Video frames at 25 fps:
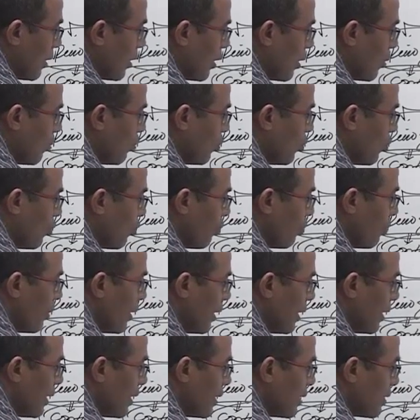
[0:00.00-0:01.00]
The
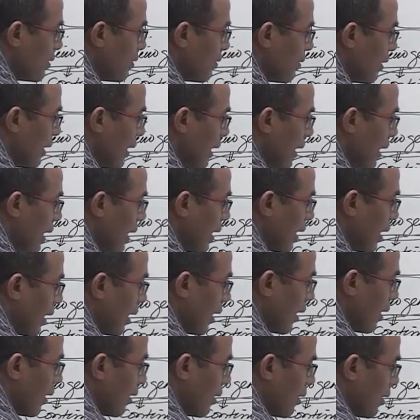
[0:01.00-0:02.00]
movement is vertical.
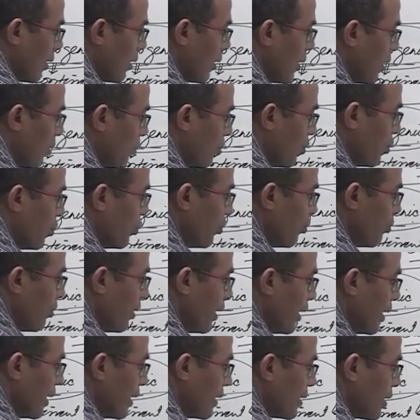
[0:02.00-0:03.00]
The
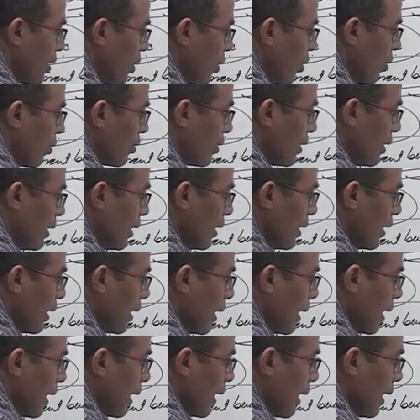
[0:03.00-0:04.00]
movement is along the
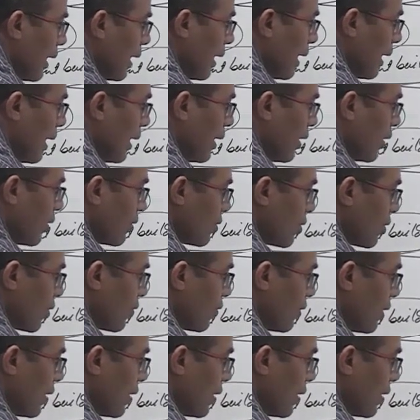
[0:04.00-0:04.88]
radius of